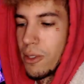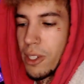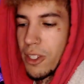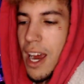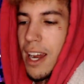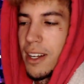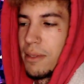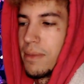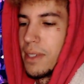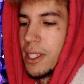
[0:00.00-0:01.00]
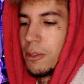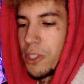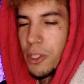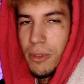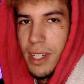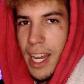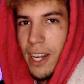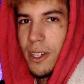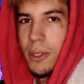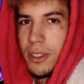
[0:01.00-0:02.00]
tired of, shooting
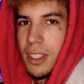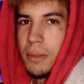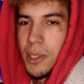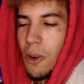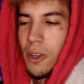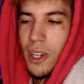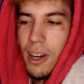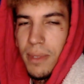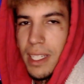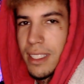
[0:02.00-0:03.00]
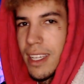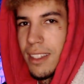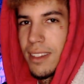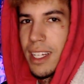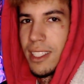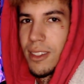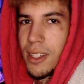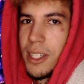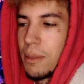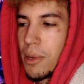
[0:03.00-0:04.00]
arrows and them going off like 10 seconds
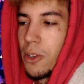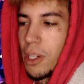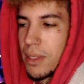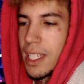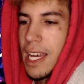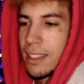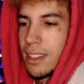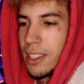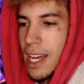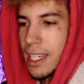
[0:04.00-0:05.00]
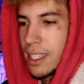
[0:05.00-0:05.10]
later. Programs like exit lag can